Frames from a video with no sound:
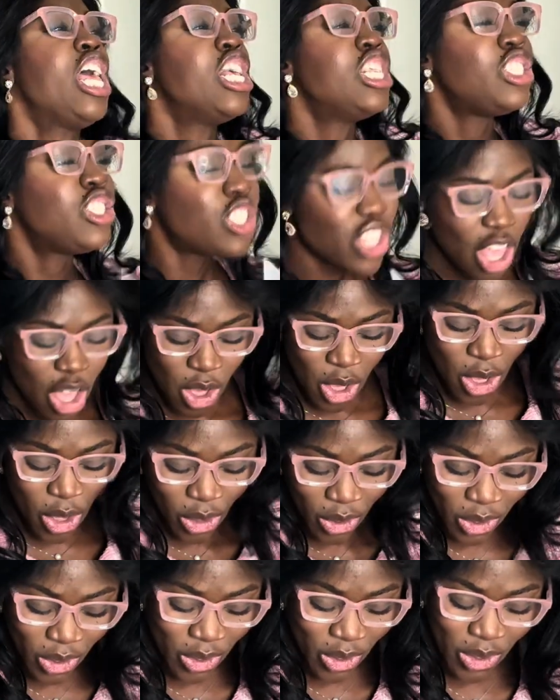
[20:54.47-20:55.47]

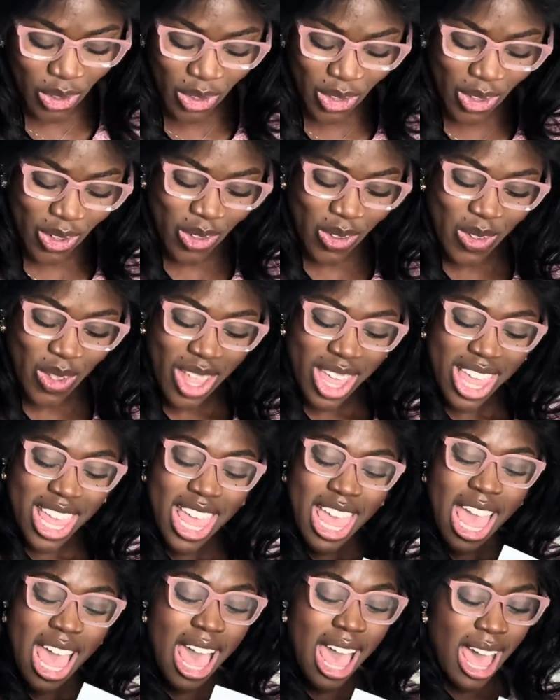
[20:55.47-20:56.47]
So,
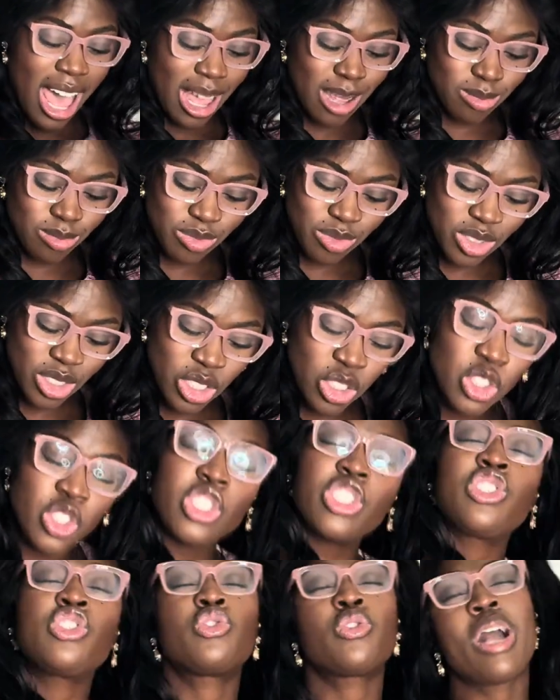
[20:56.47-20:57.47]

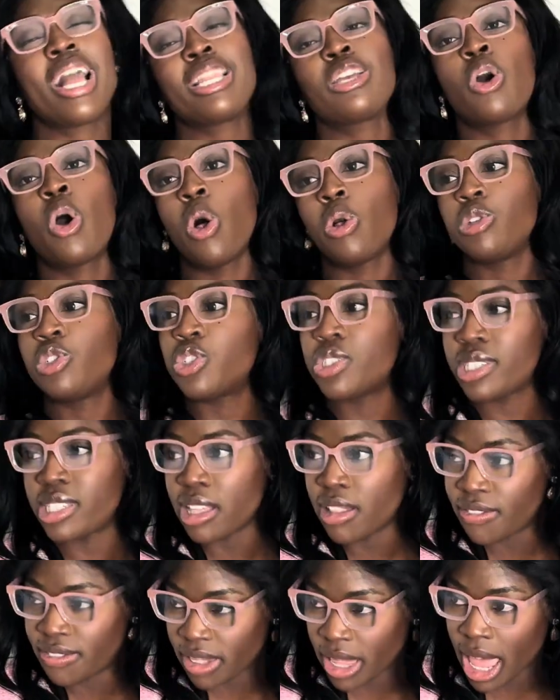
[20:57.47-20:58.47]
just try to hold
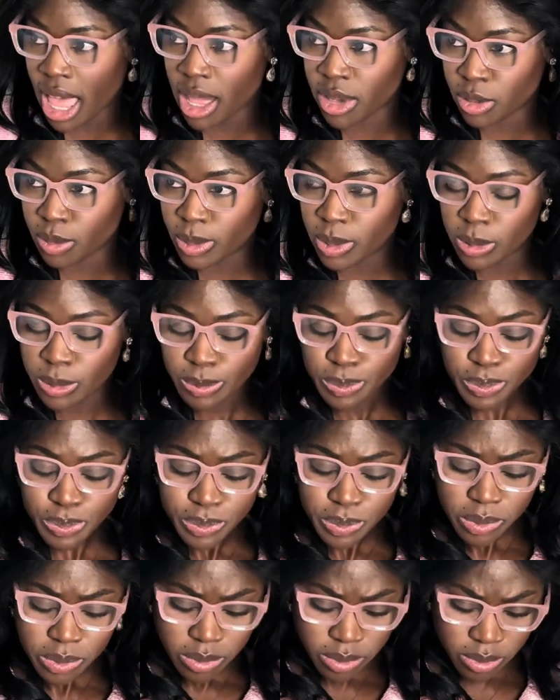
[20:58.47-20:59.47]
yourself accountable.
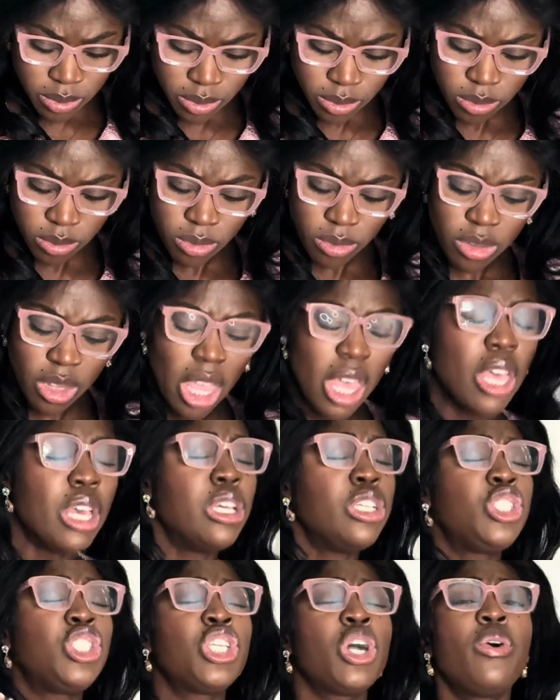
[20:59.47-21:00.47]

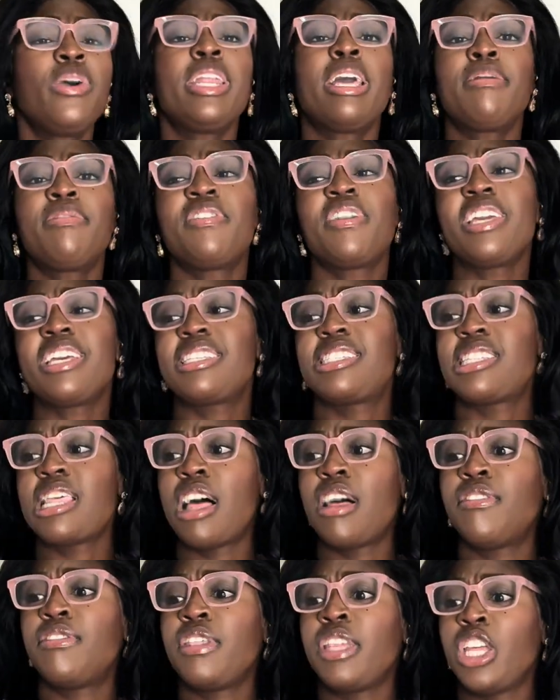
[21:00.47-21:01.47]
Showing up for
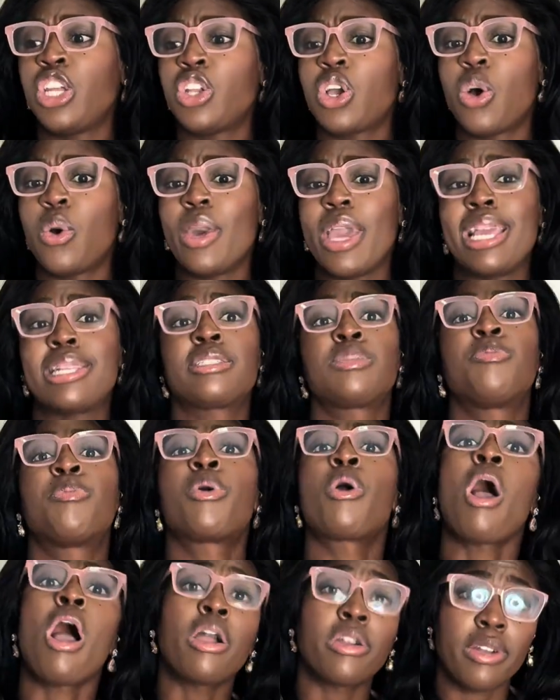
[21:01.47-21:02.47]
yourself, it's
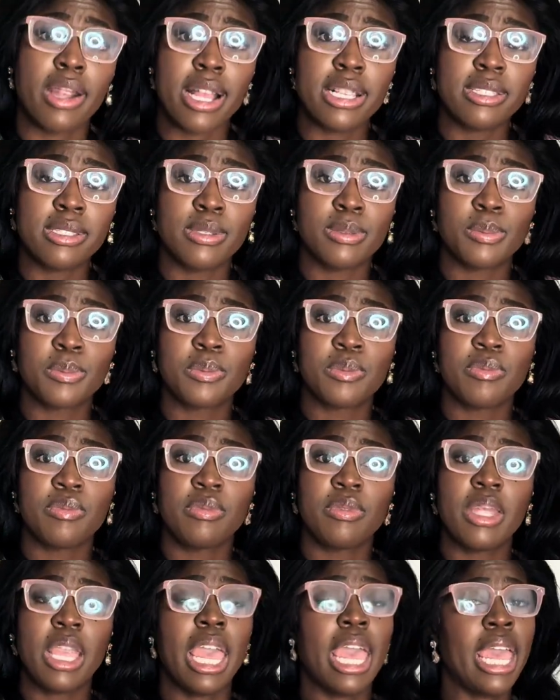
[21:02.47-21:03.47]
progress.
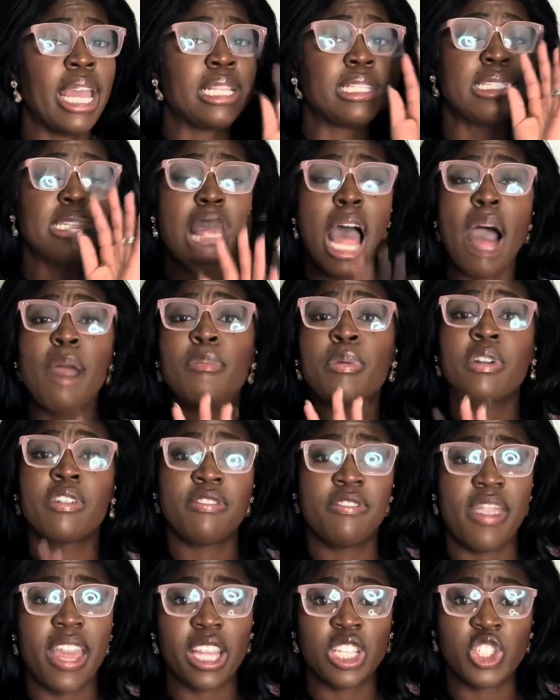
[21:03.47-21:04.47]
It's not
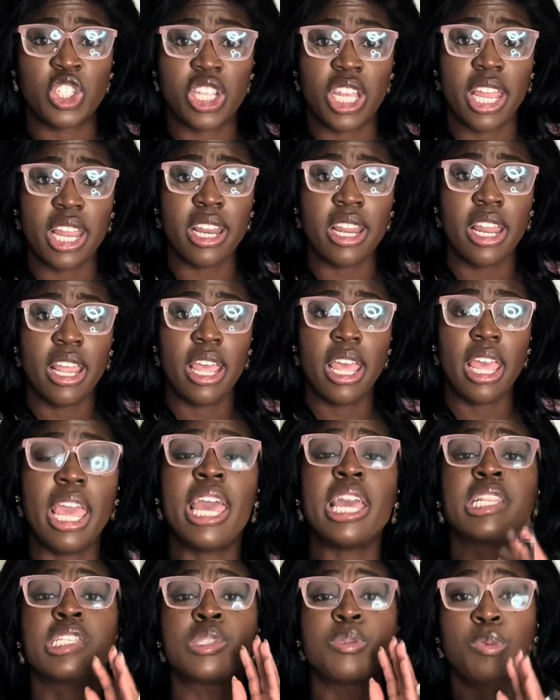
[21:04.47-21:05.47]
perfection,
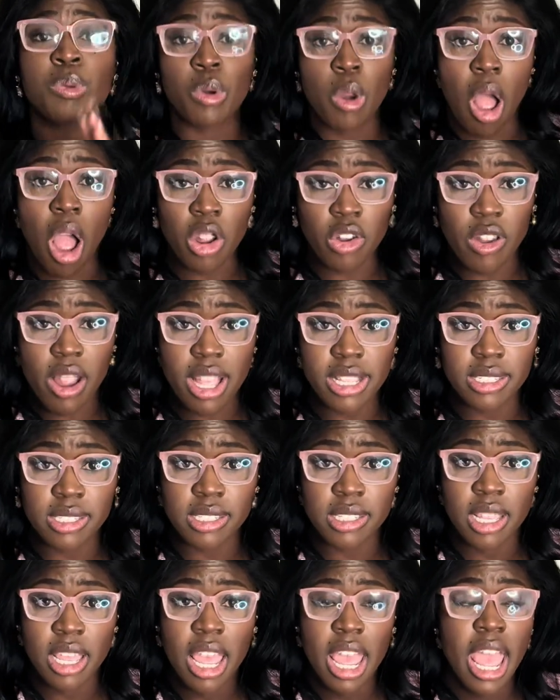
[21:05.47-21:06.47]
it's
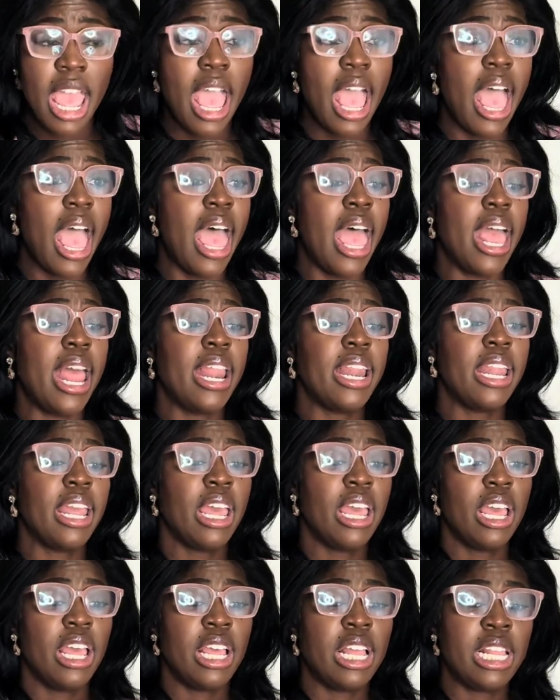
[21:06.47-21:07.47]
progress. And
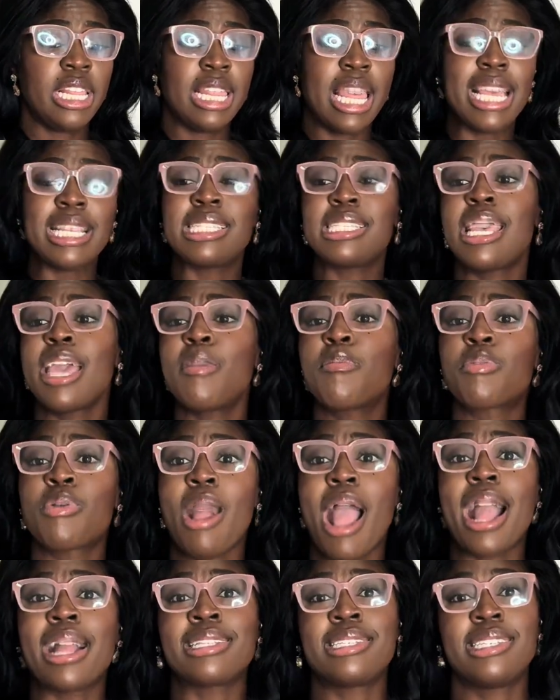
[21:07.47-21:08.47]
they say
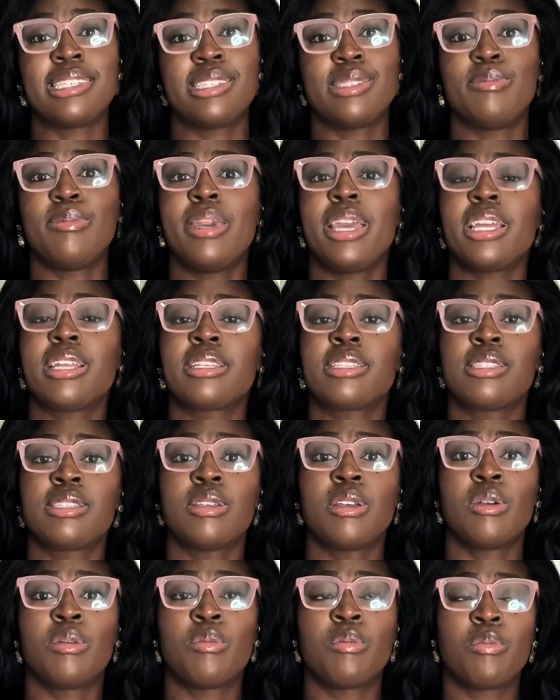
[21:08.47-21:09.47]
practice makes
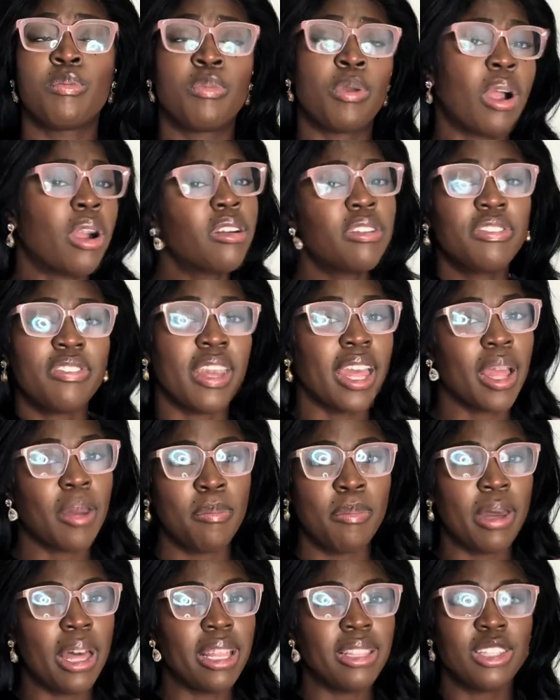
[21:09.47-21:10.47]
perfect,
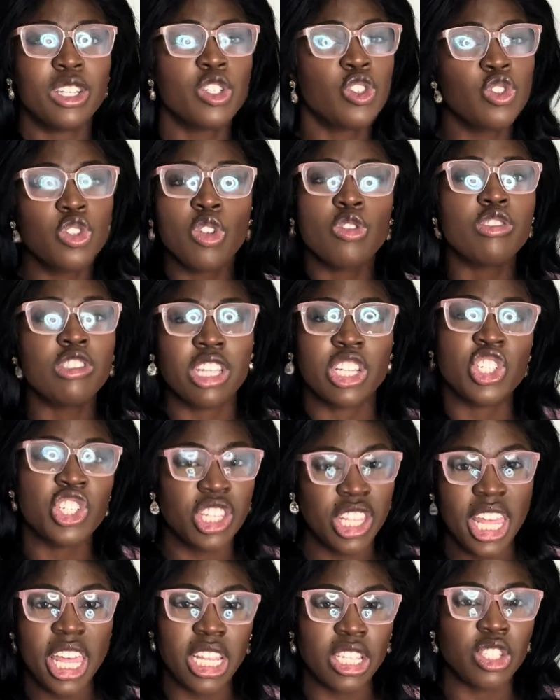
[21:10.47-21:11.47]
but there's no such
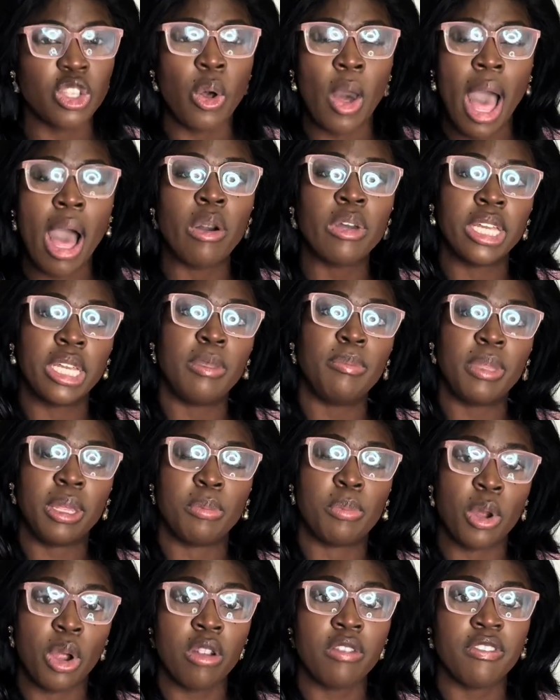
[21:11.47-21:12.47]
thing. So how can it be
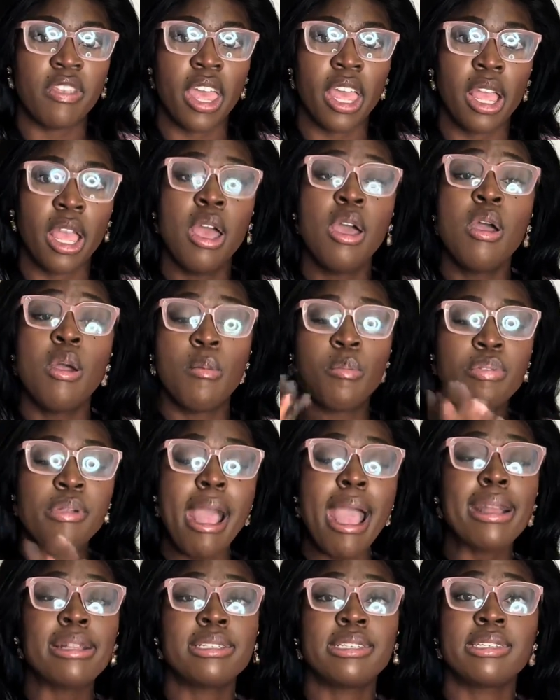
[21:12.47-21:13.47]
perfect?
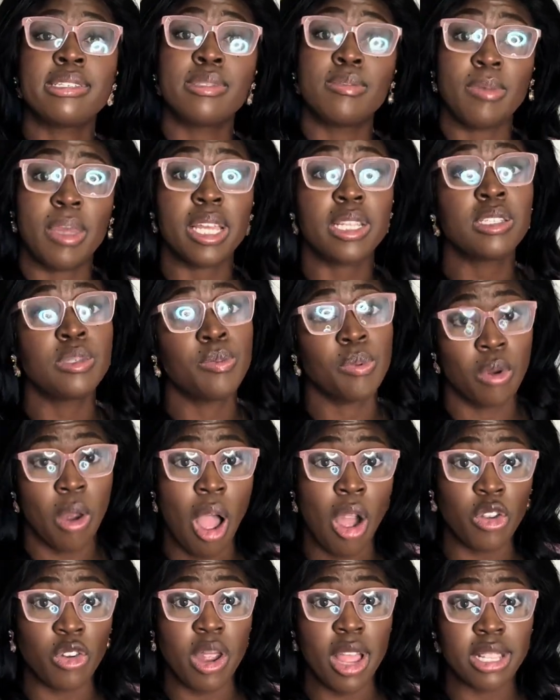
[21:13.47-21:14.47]
Practice makes
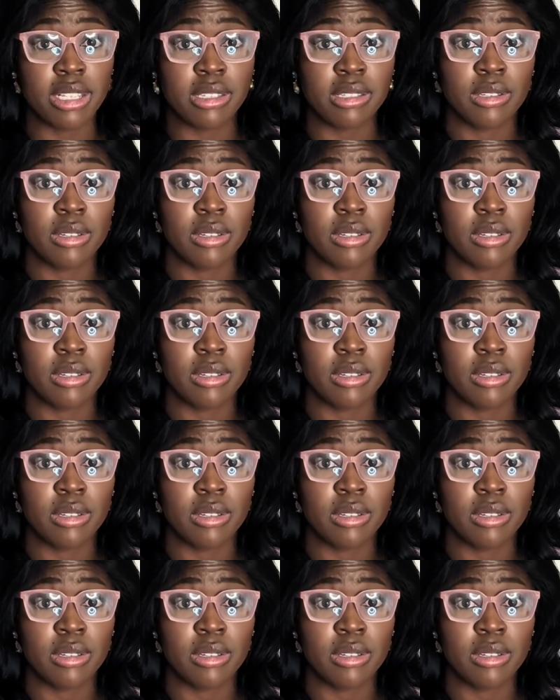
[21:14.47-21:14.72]
progress.